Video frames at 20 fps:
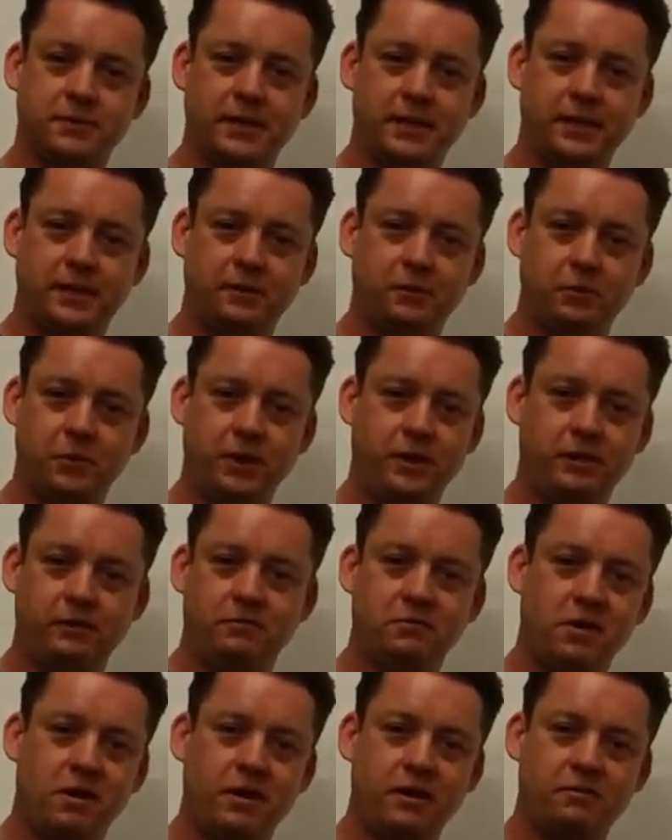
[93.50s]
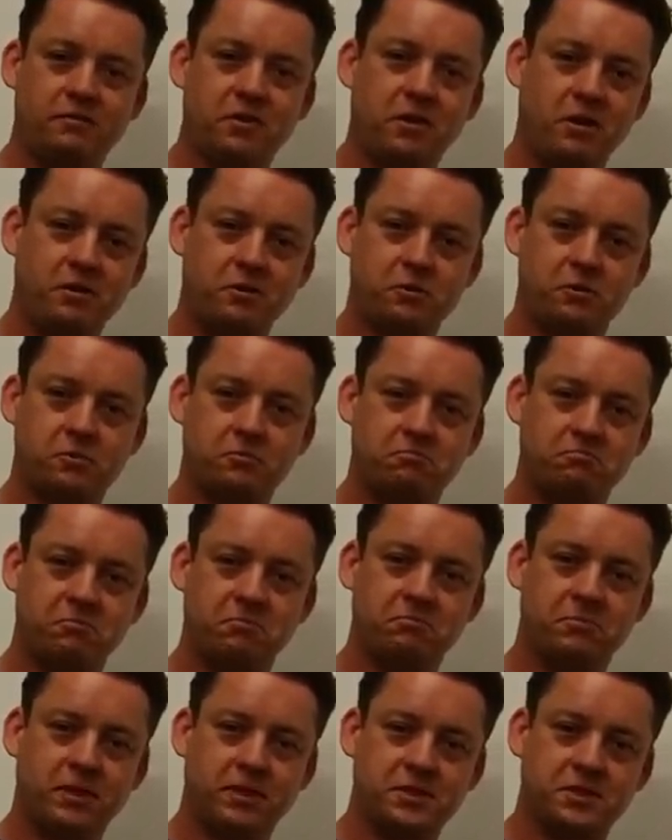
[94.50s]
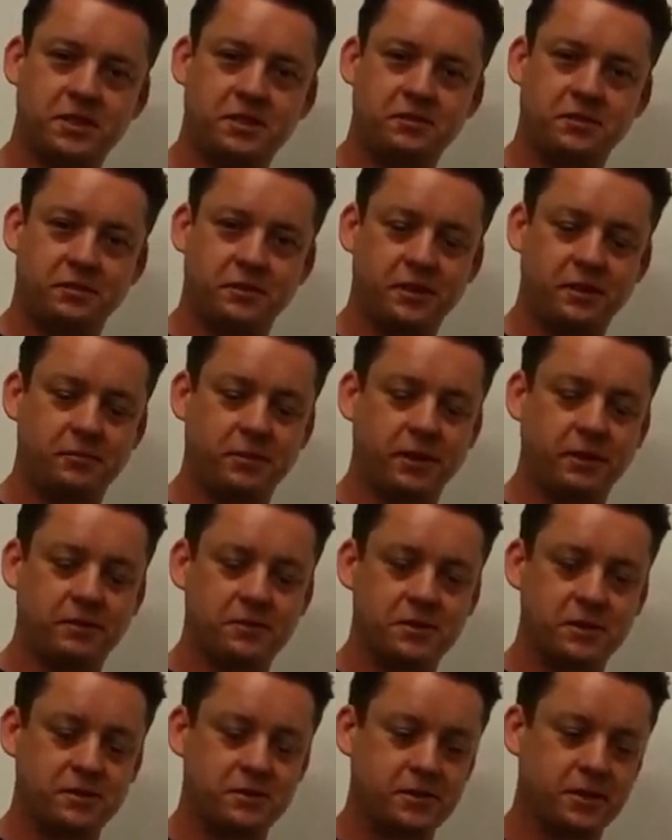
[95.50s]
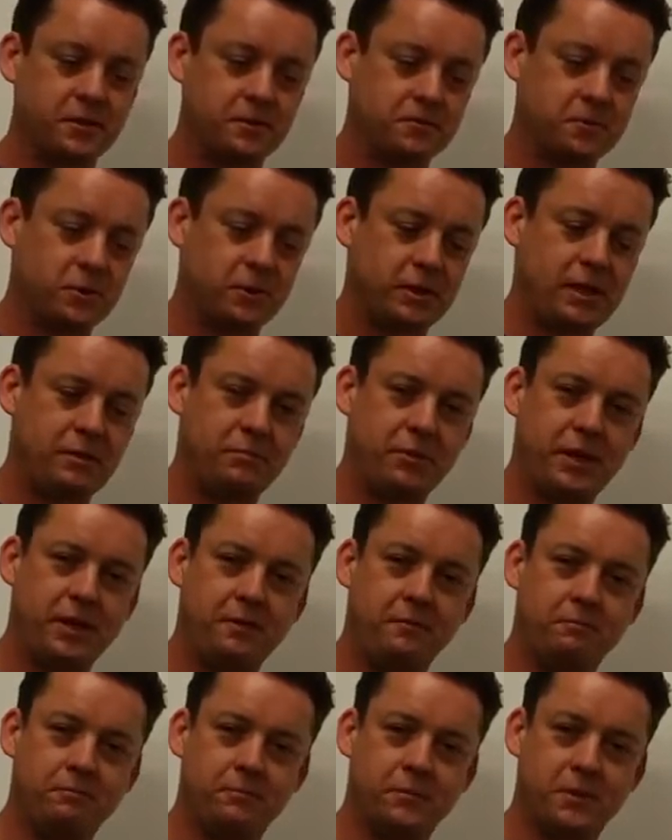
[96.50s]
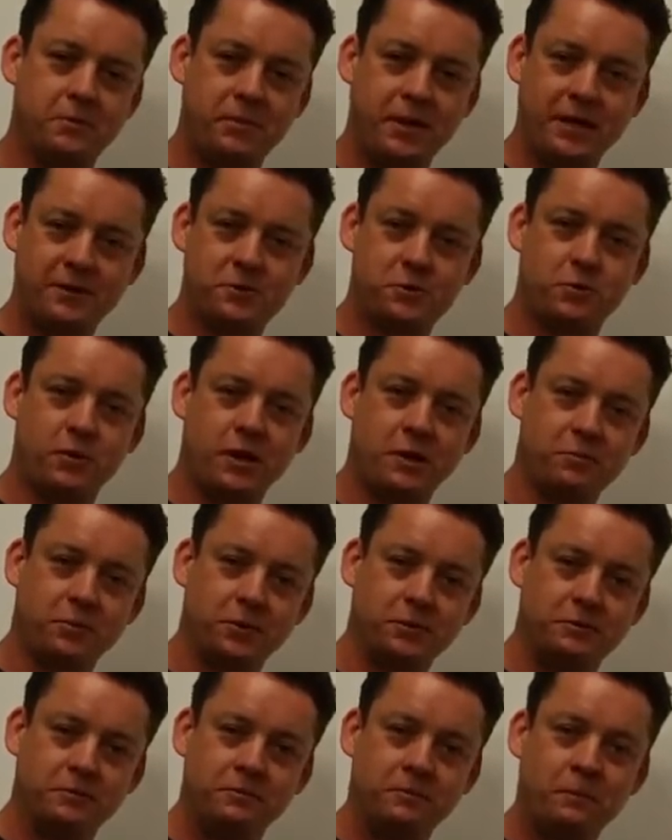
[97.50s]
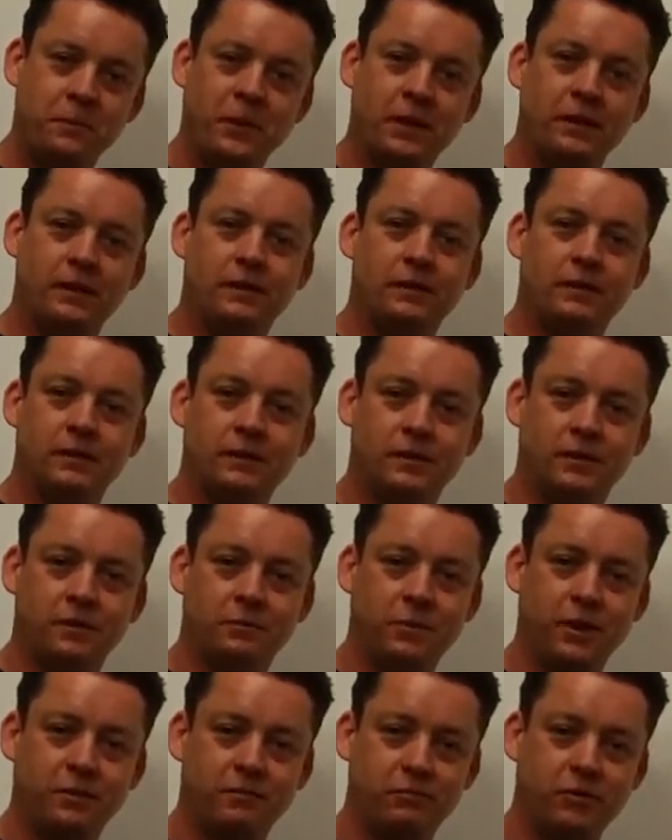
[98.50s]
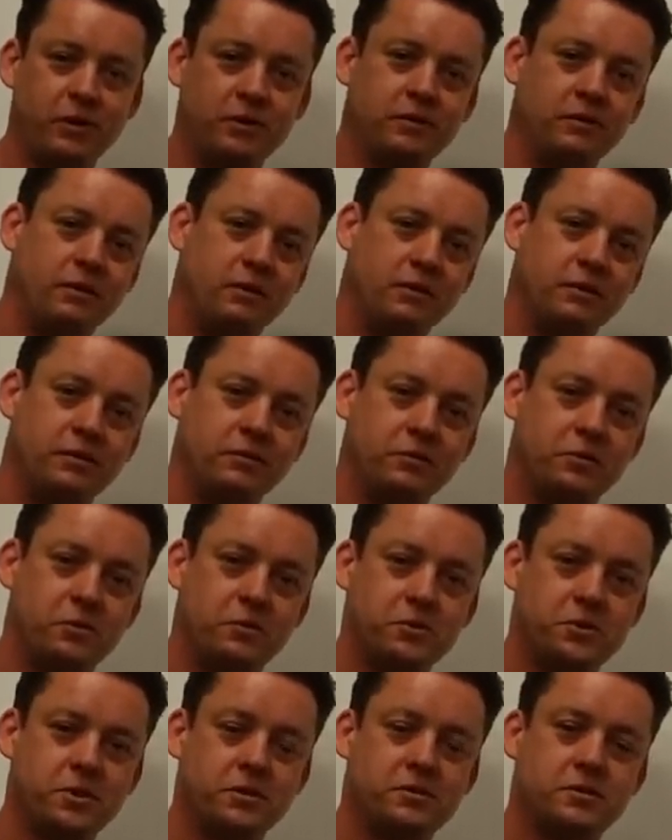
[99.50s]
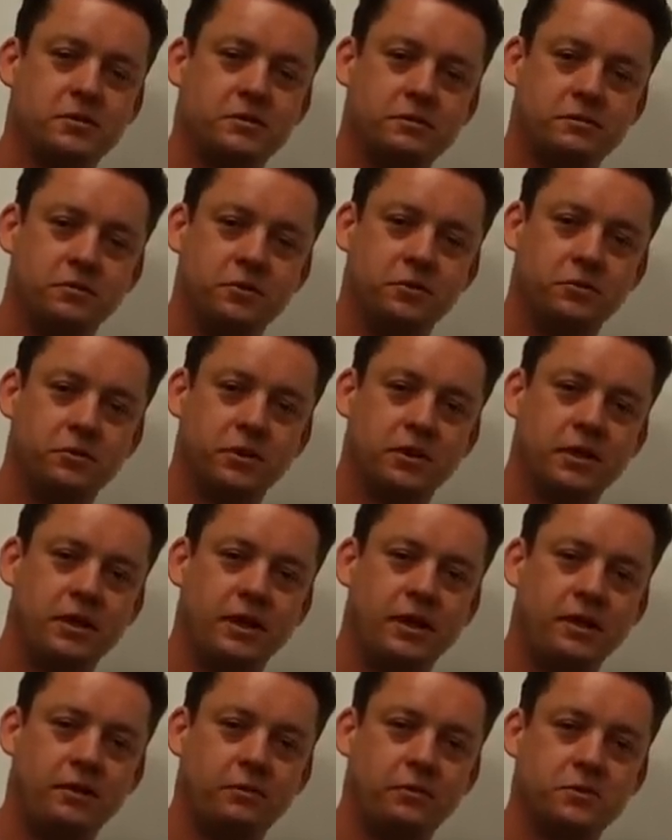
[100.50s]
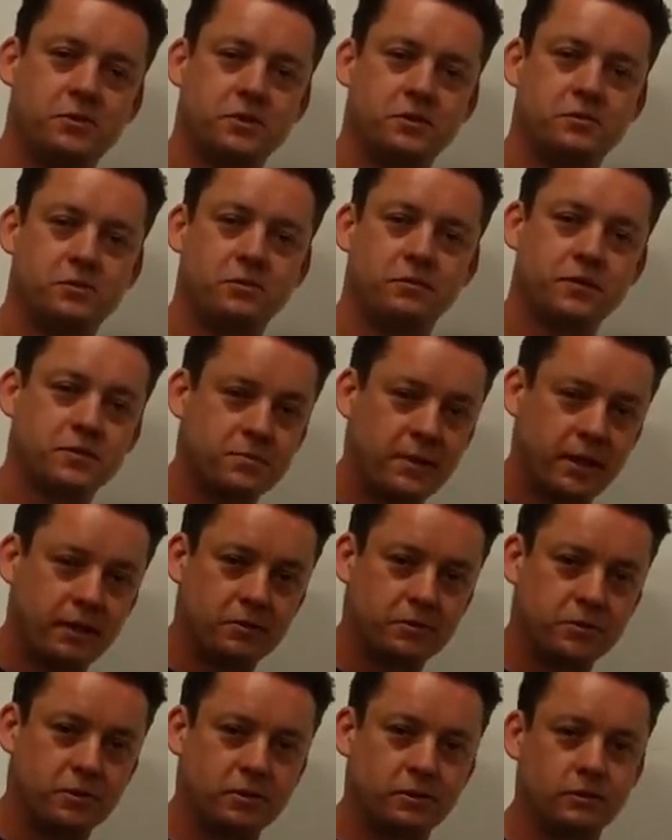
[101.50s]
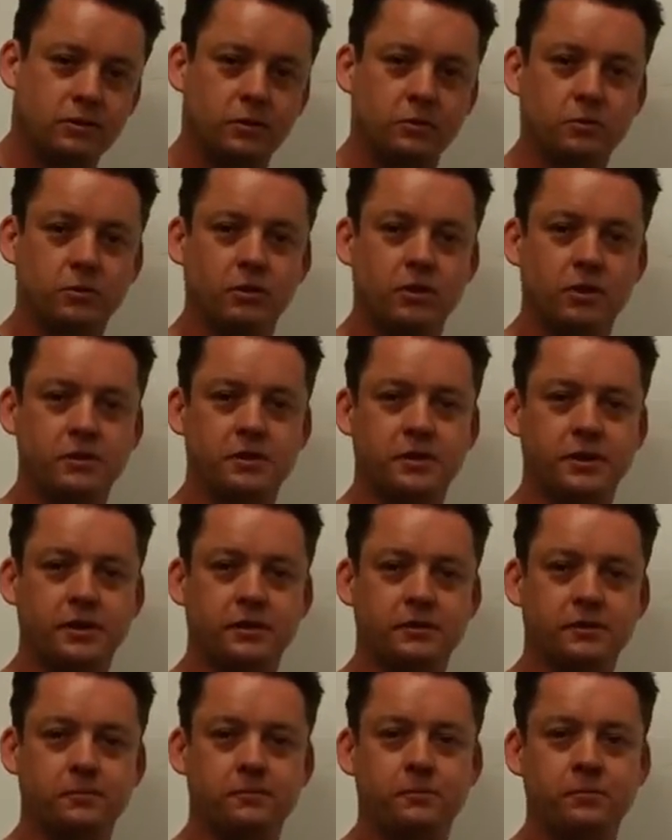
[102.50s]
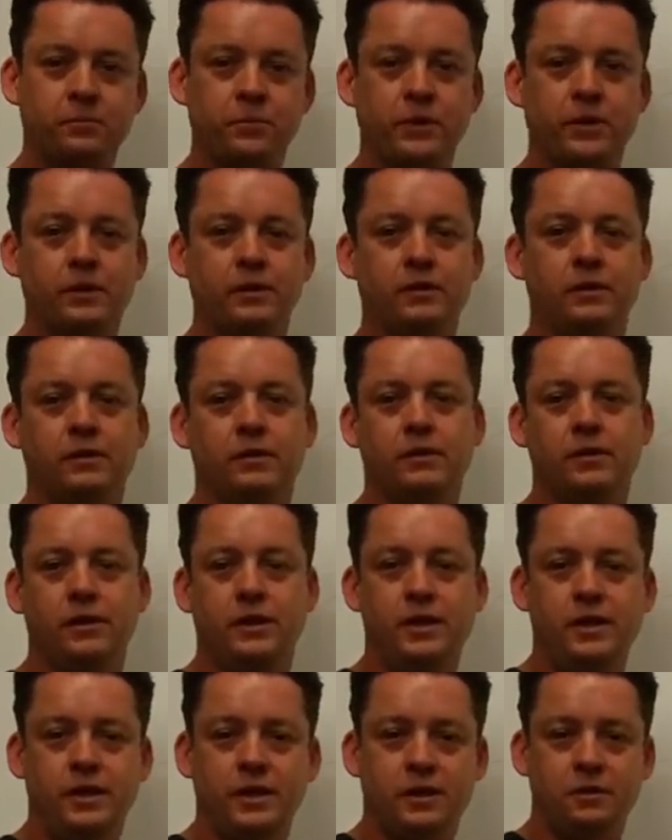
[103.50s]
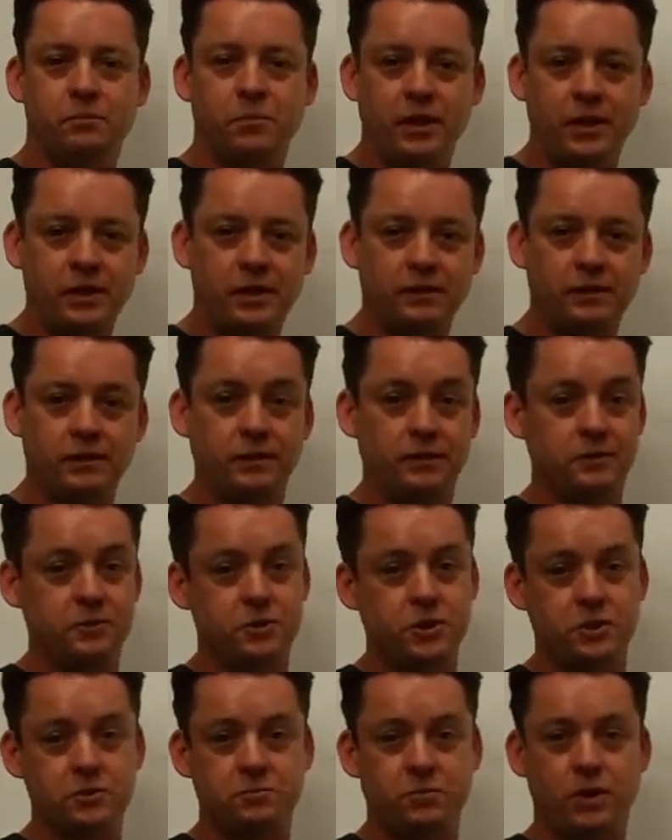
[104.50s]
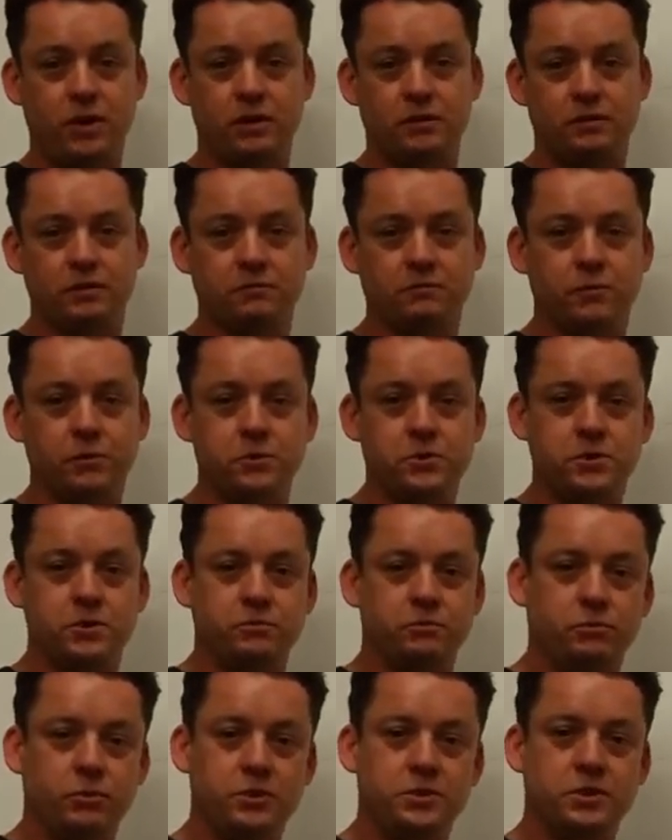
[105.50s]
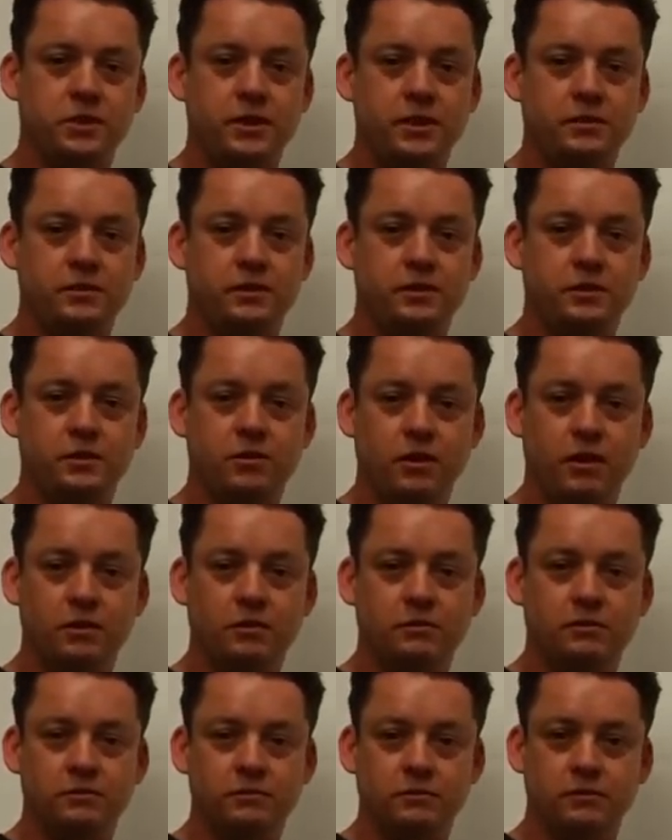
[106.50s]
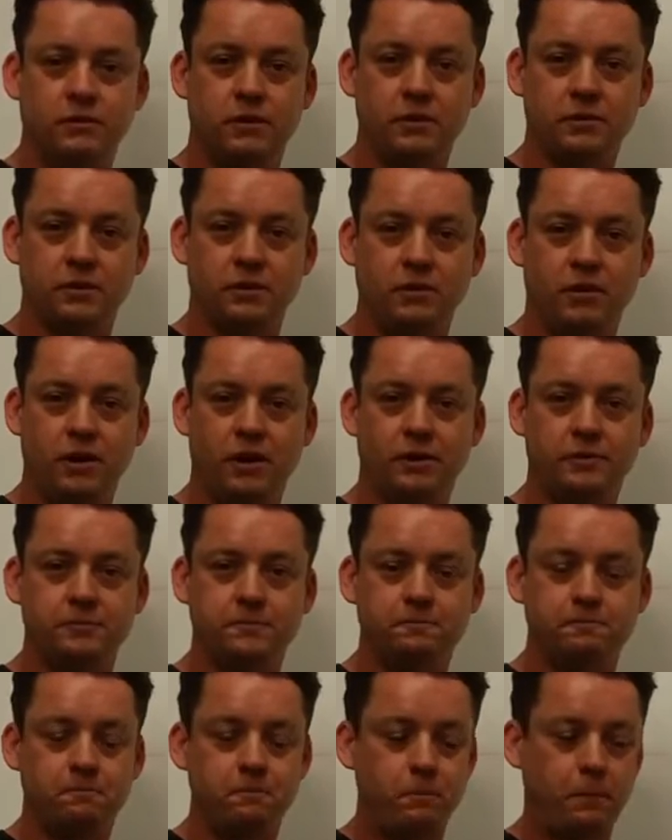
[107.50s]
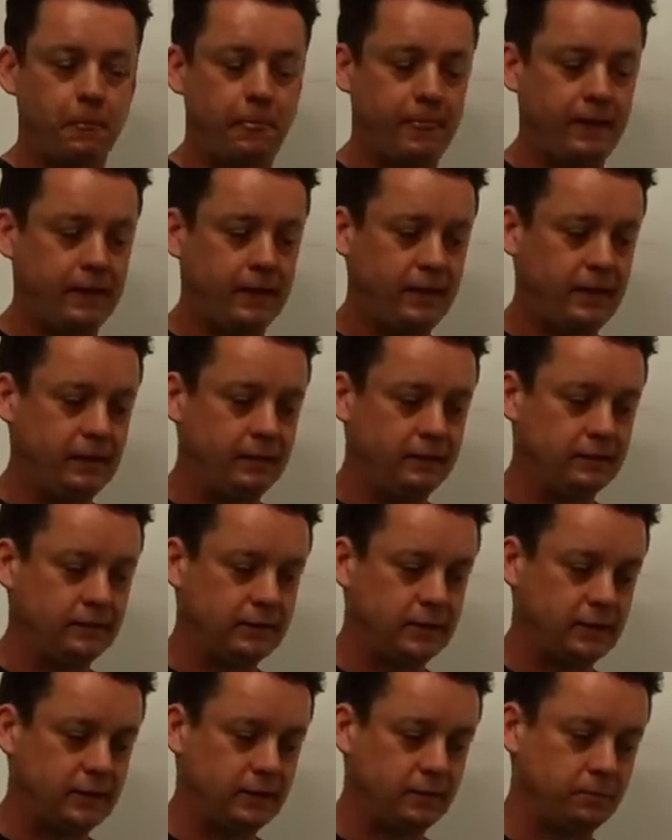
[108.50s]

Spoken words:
And we had not thought a single thing about it since then, so that became the mad scramble. My friend, the Honda enthusiast, knew a guy who was the service manager at the local Honda dealer. He had a buddy that had just bought the first Ridgeline that had gotten on the lot, and